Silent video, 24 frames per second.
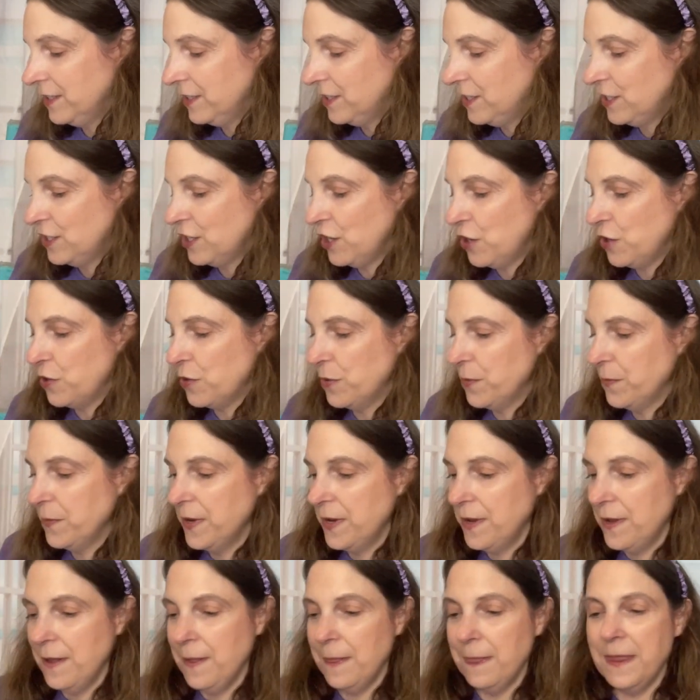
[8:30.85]
So
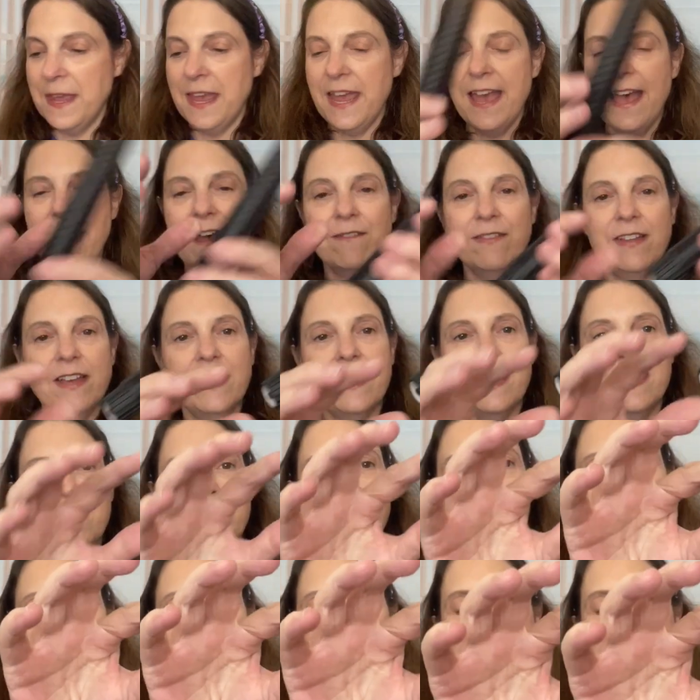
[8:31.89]
they have like an